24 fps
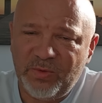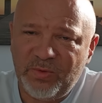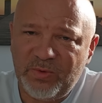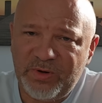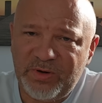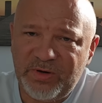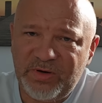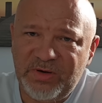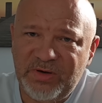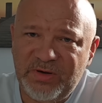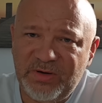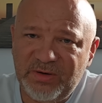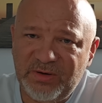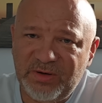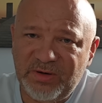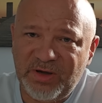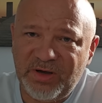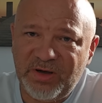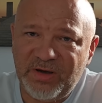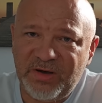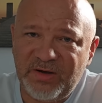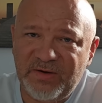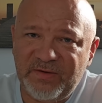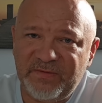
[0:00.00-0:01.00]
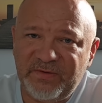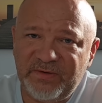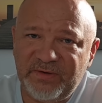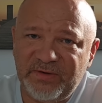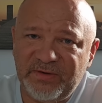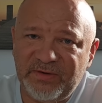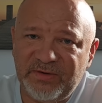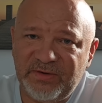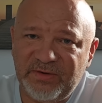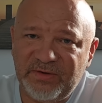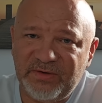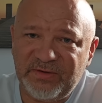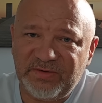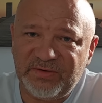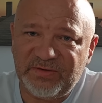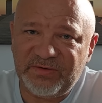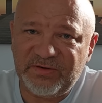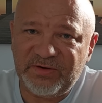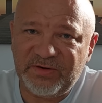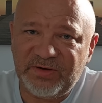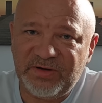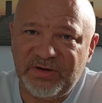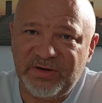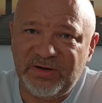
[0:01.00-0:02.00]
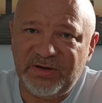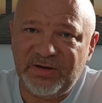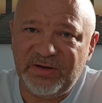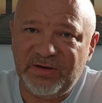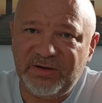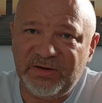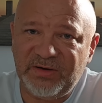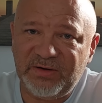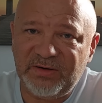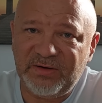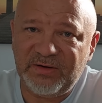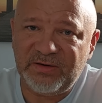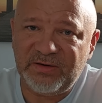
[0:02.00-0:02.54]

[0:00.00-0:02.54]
wouldn't you love to see